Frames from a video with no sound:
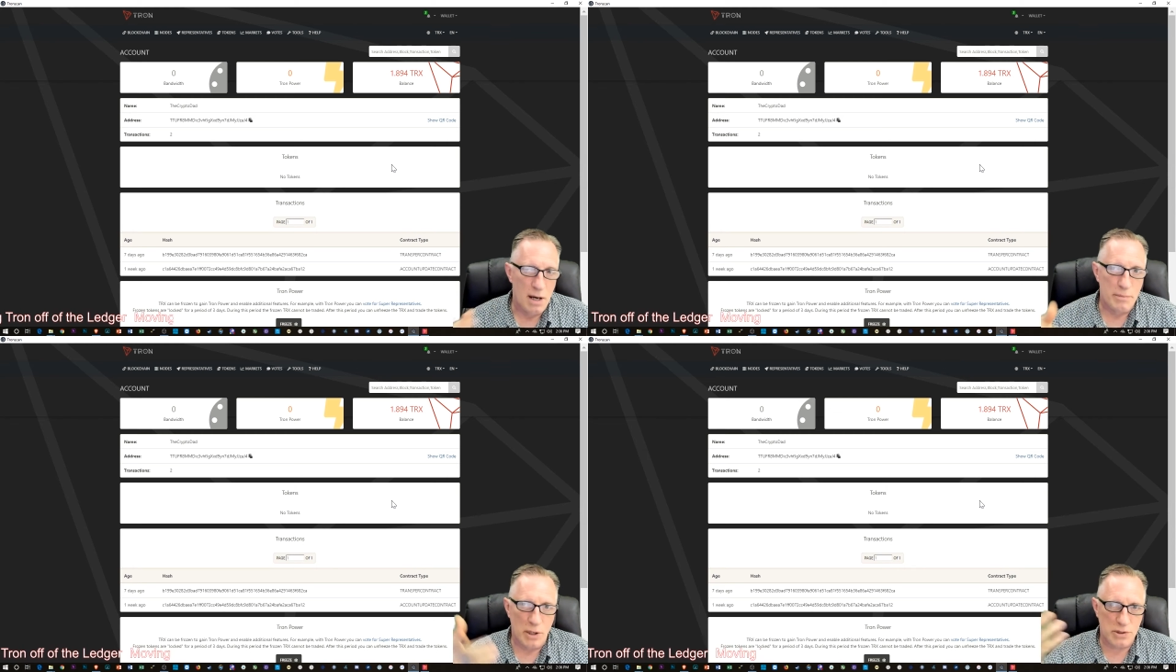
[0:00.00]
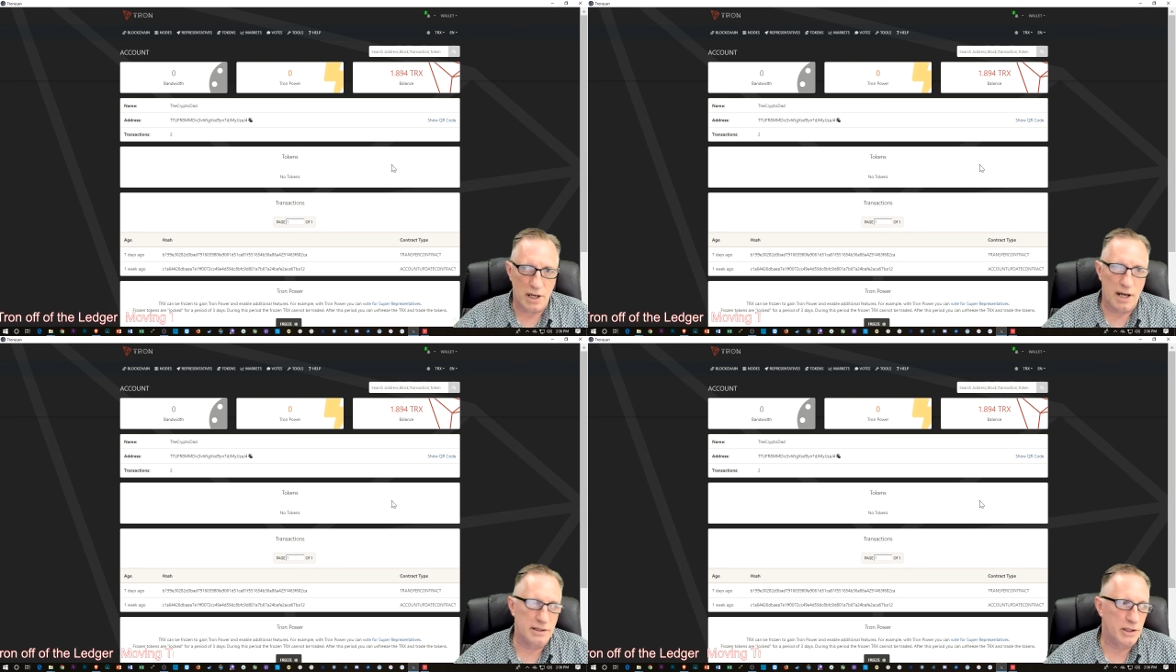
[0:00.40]
Most
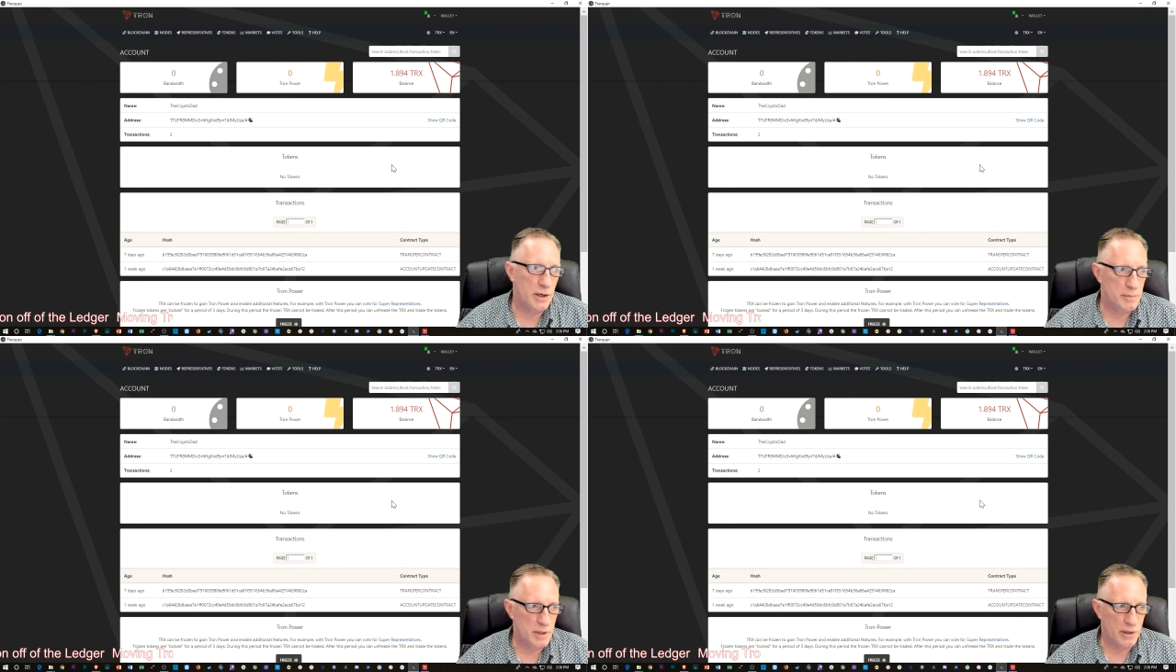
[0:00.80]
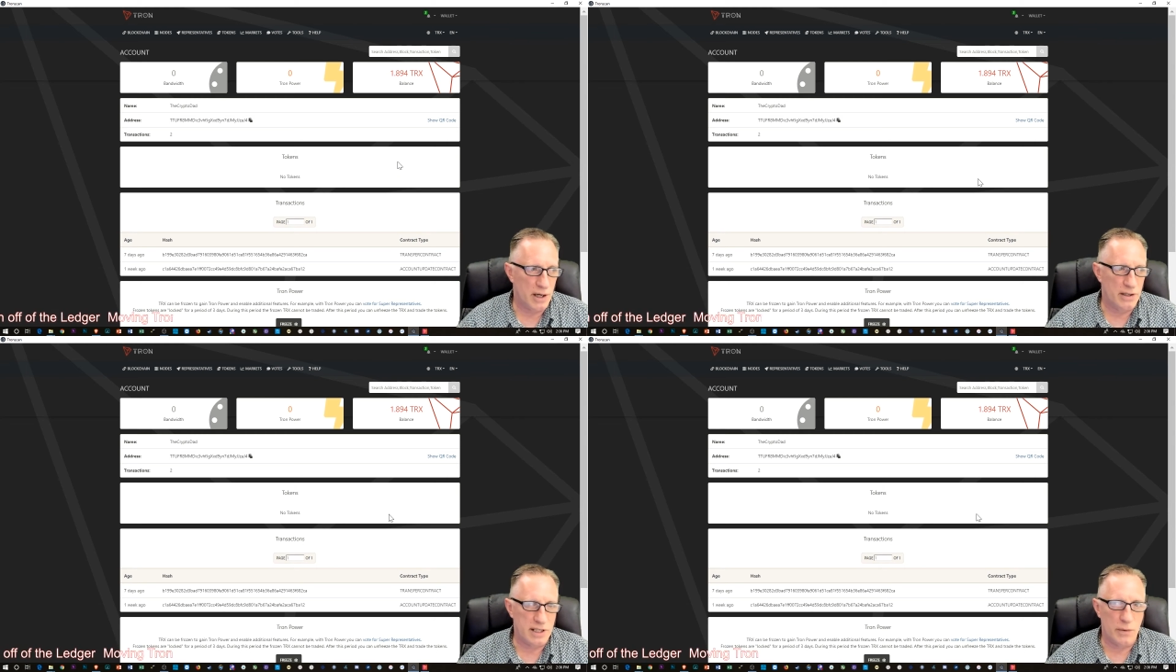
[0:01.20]
other
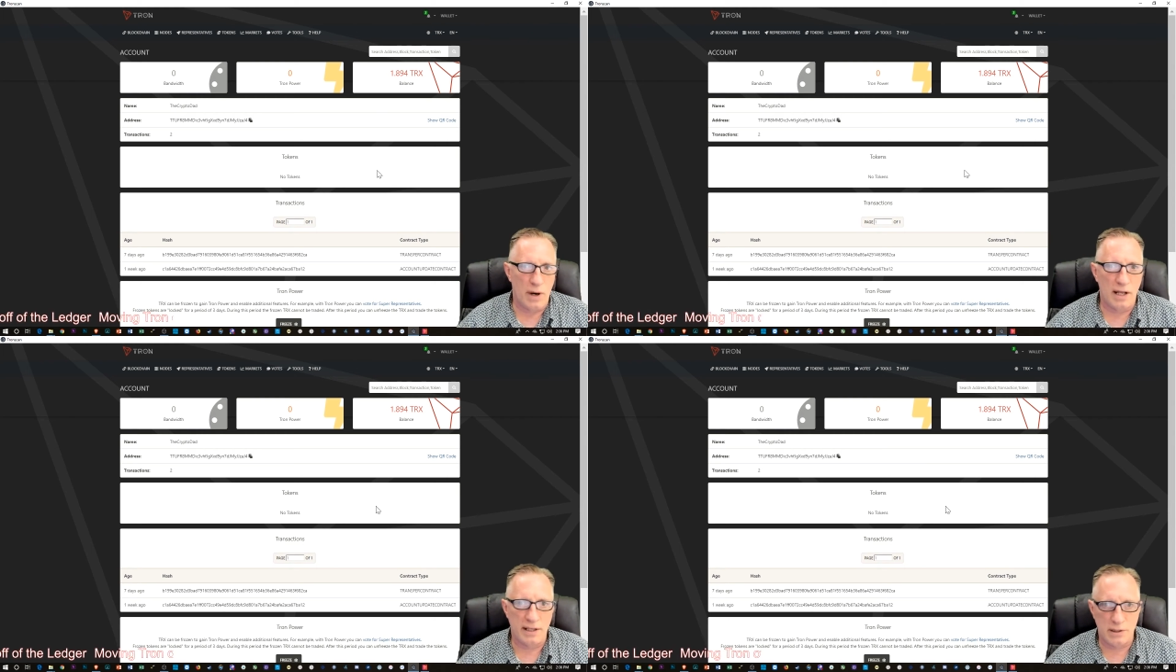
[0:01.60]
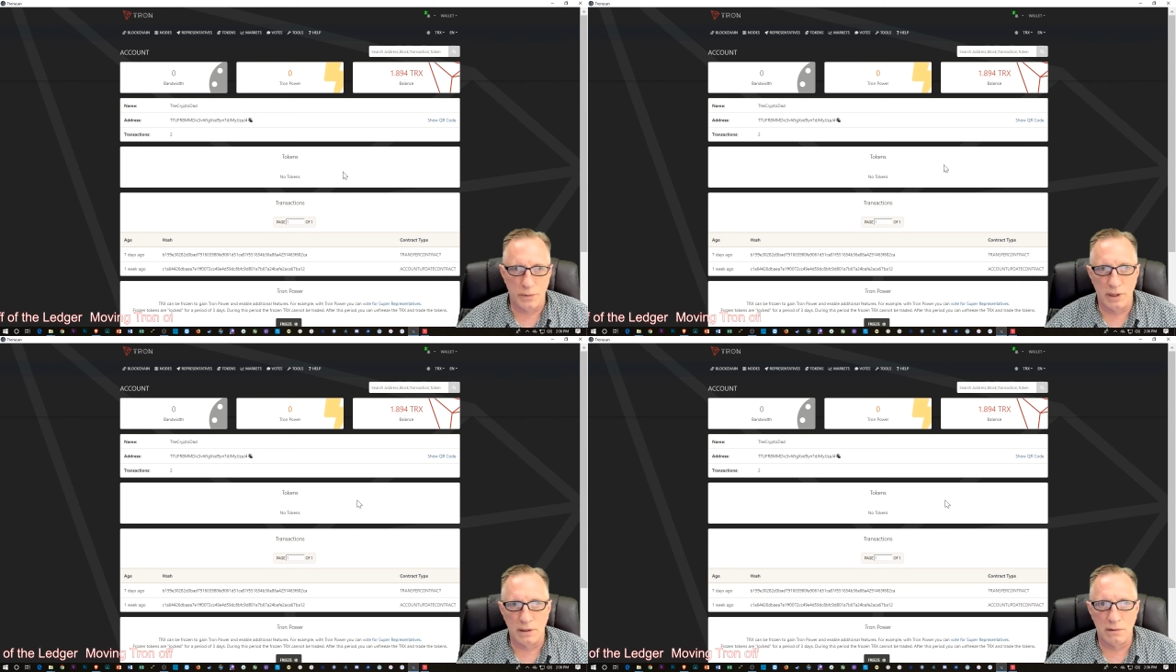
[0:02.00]
cryptocurrency wallets
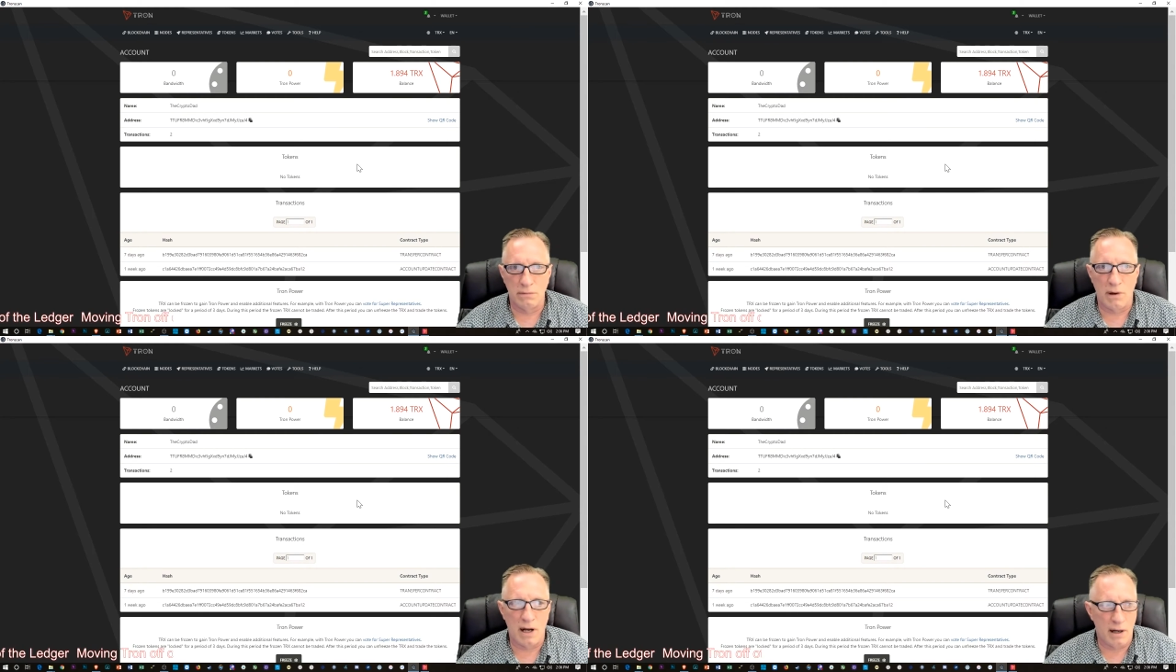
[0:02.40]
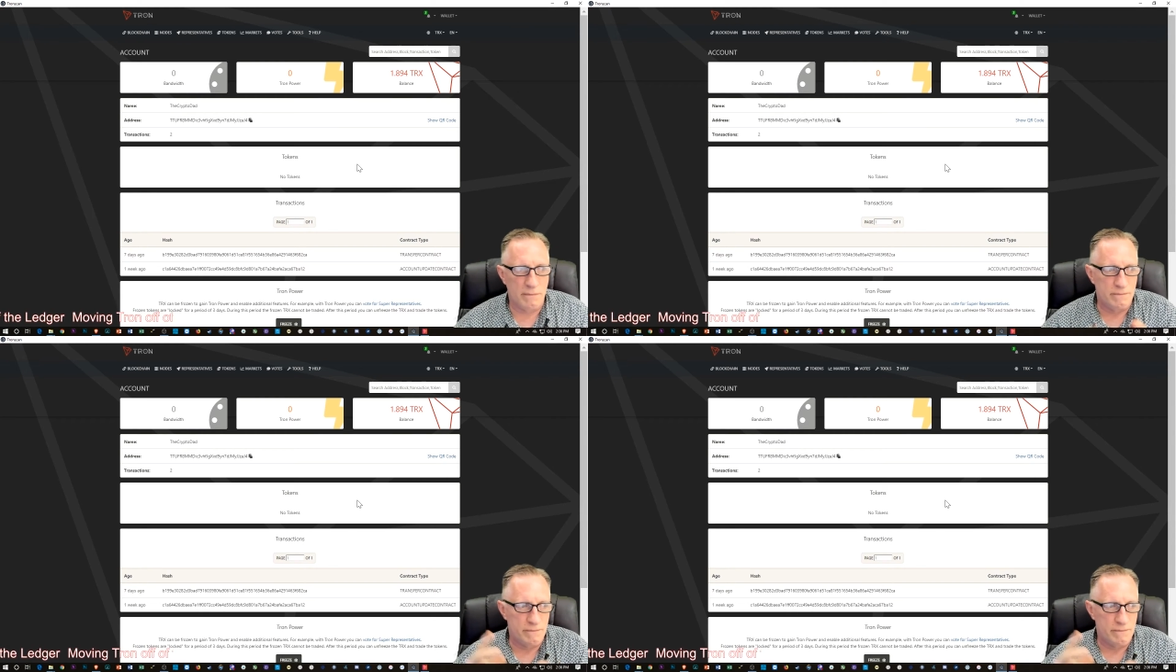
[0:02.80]
will uh,